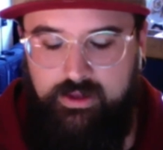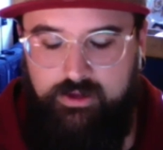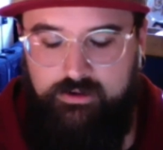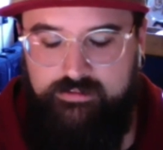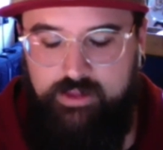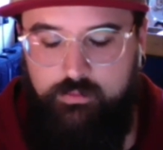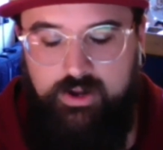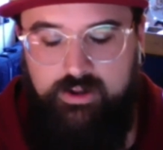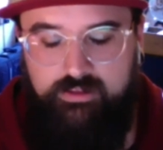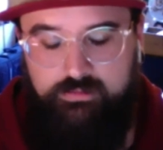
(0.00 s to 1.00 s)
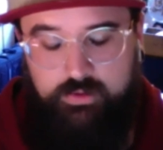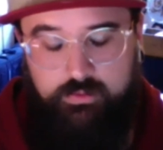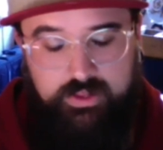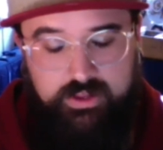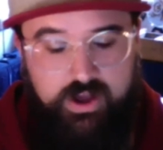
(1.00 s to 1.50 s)
understand what it is we
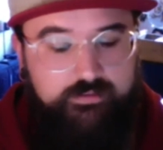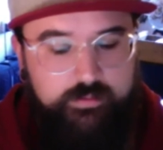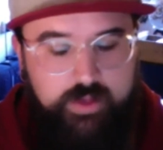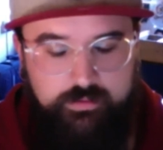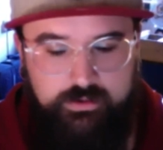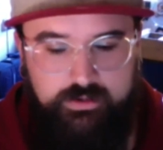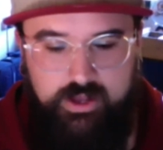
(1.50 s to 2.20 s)
really can offer people.